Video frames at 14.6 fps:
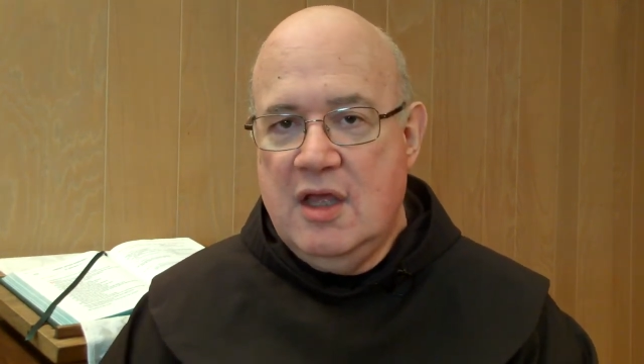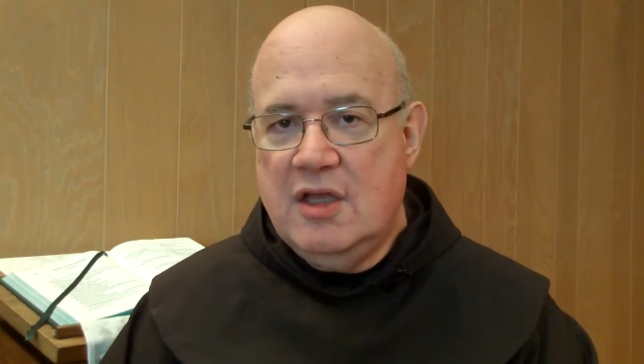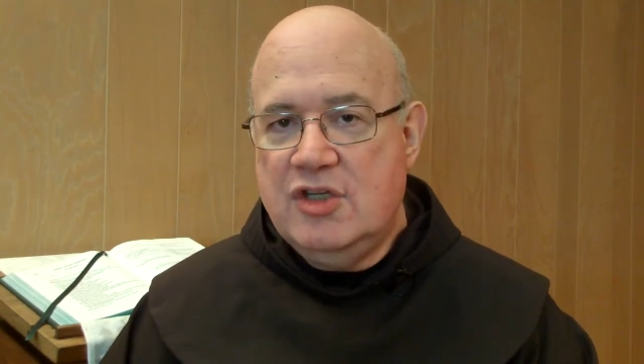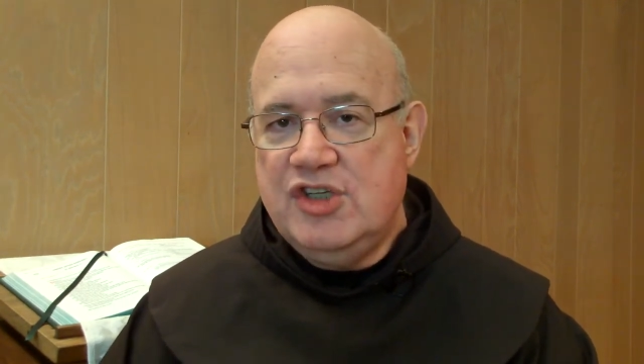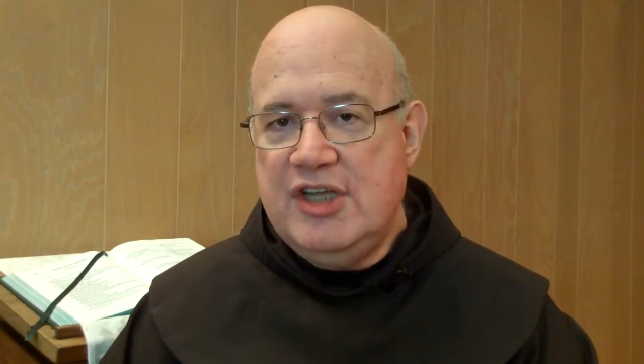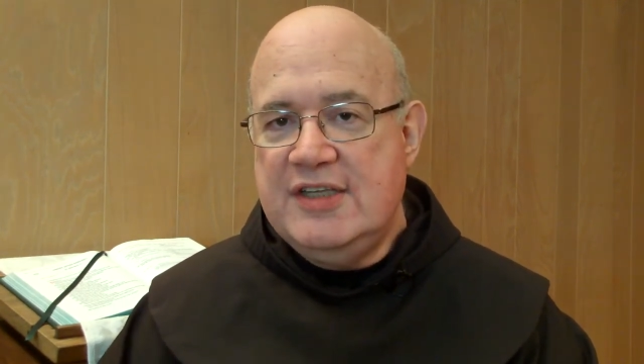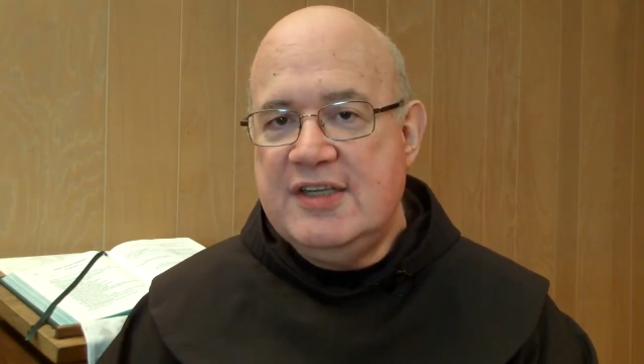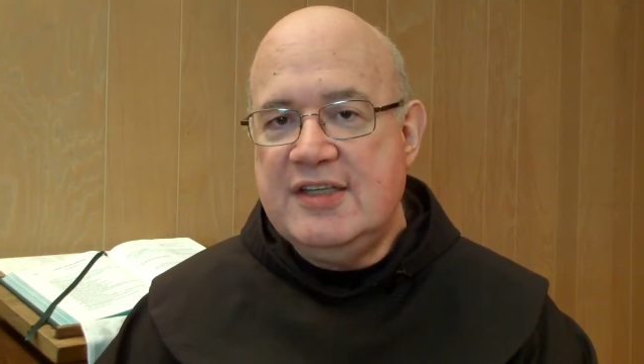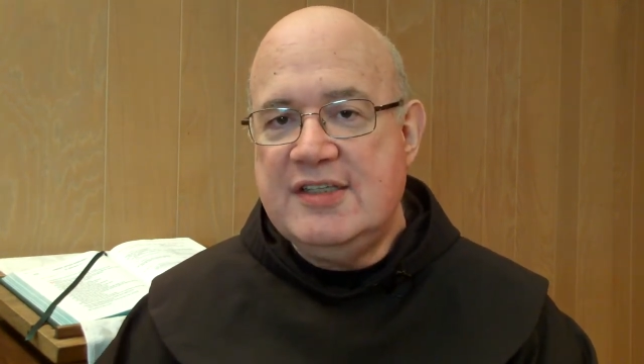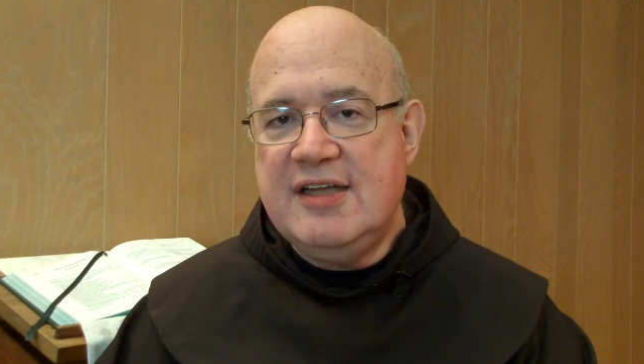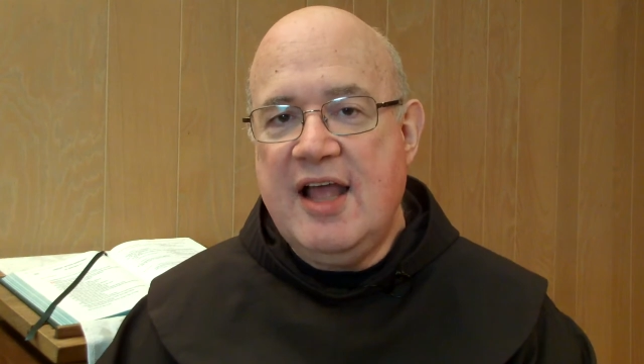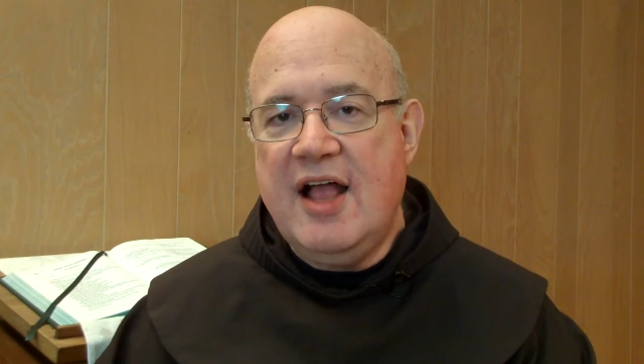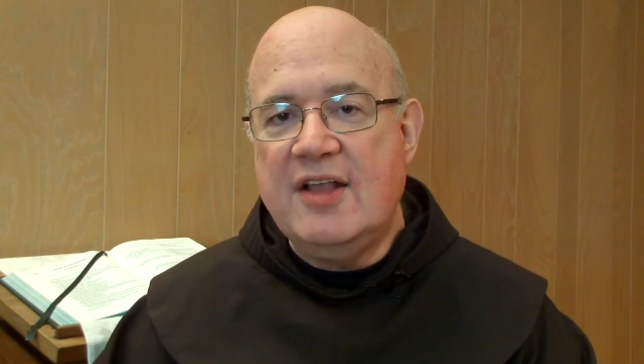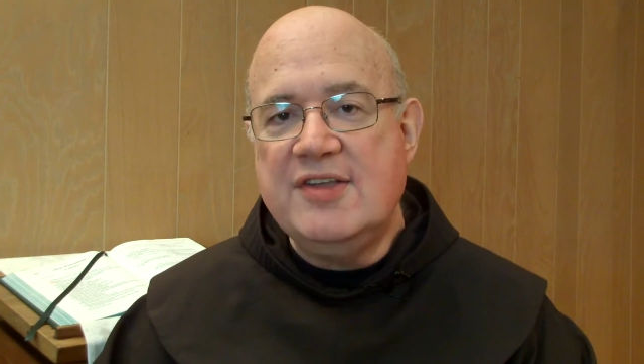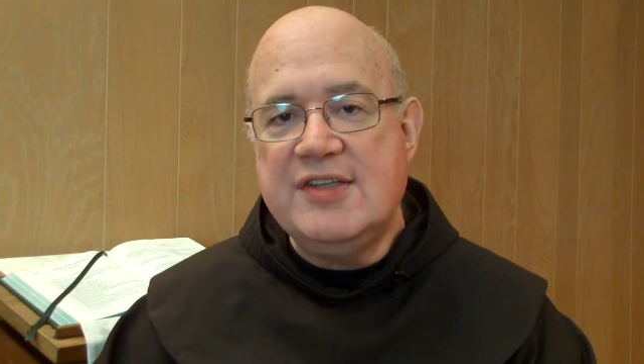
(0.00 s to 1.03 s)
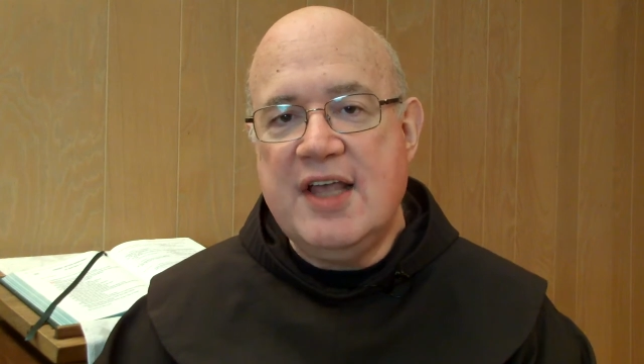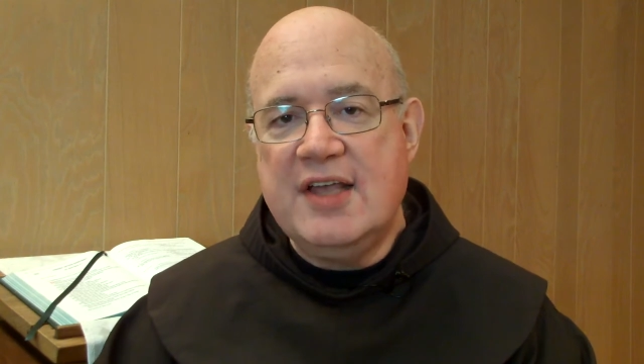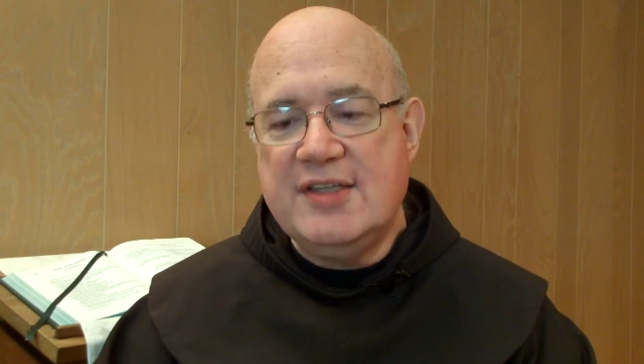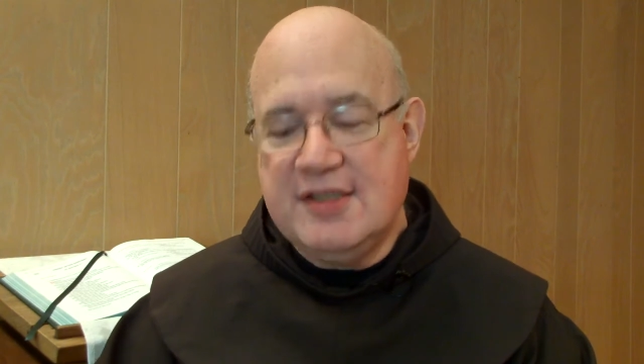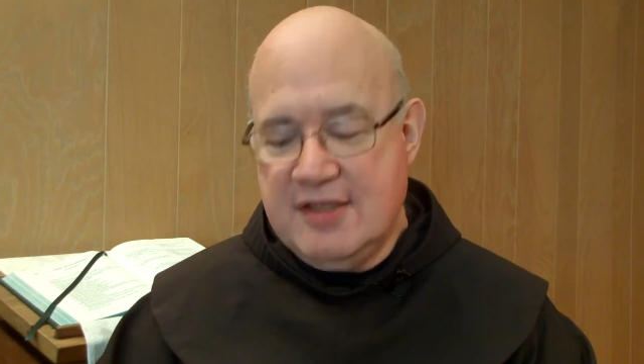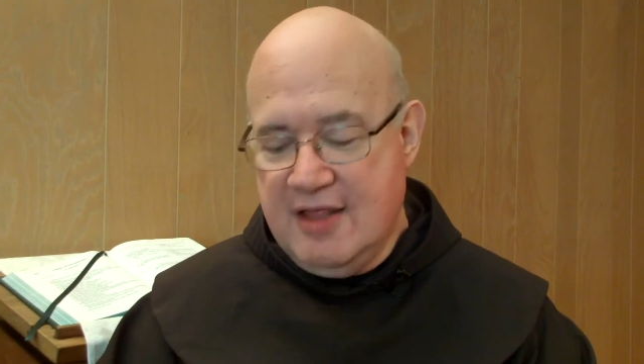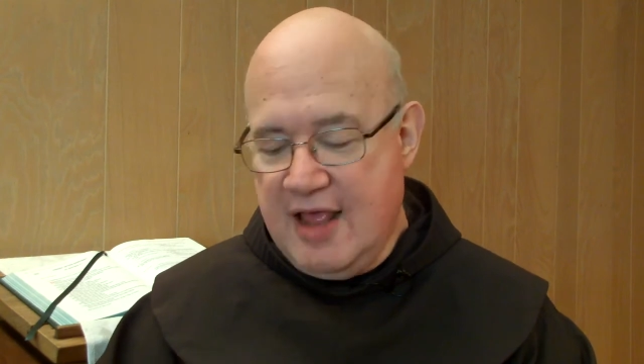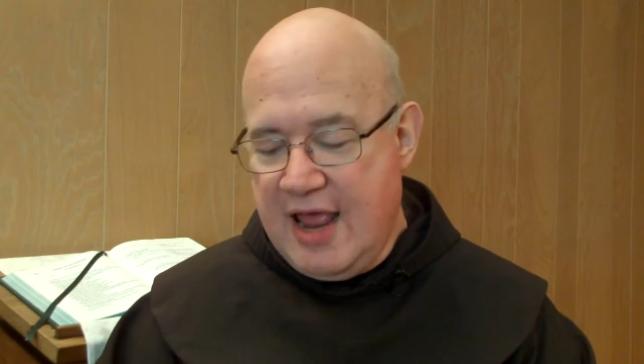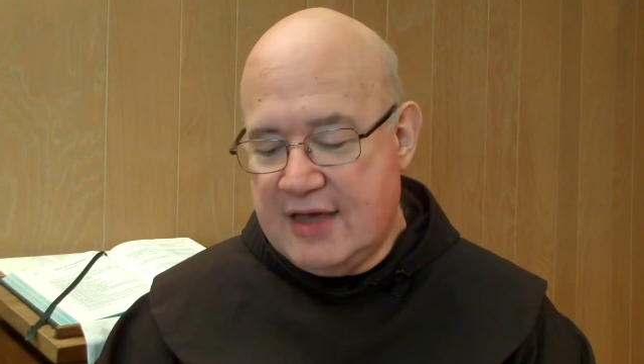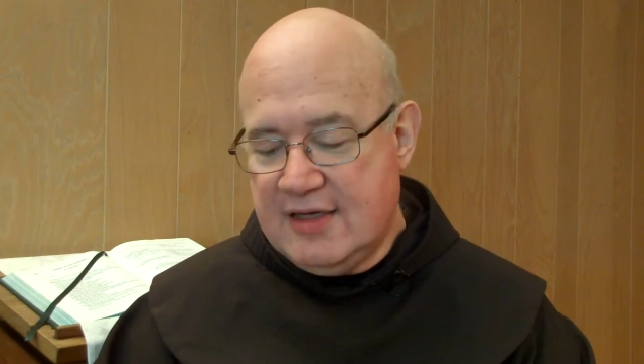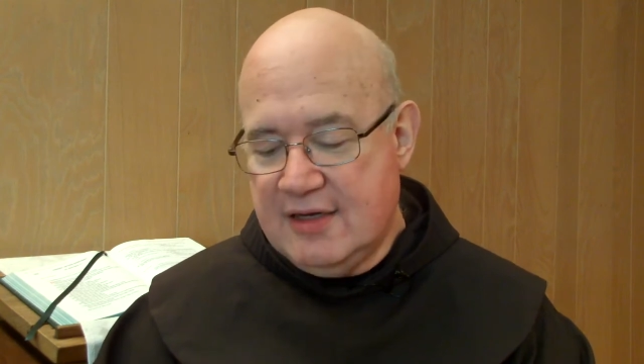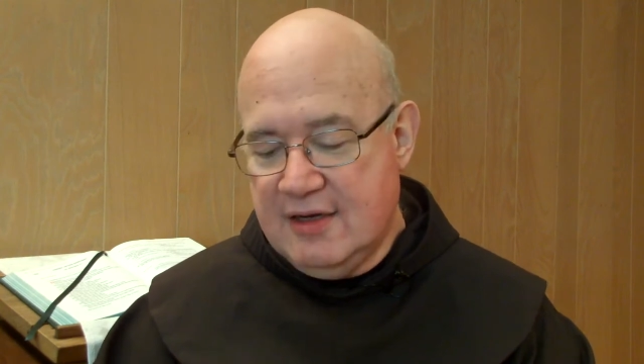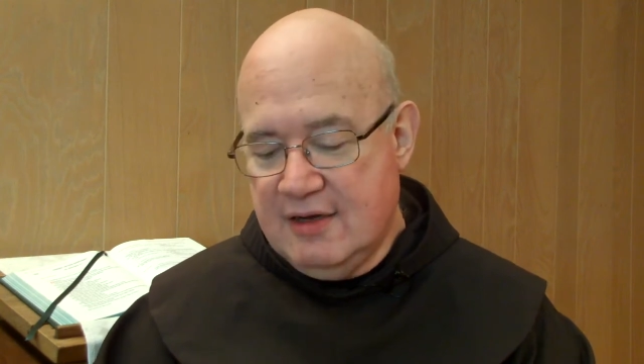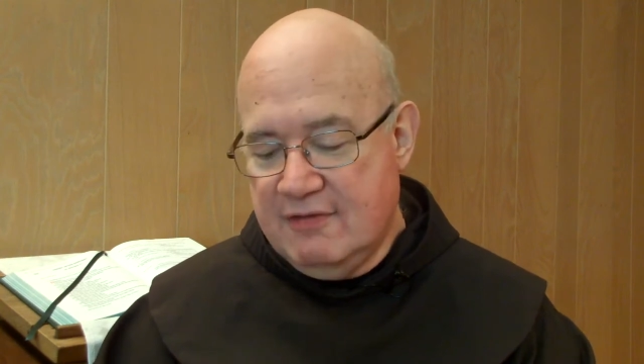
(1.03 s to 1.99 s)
Jesus tells us that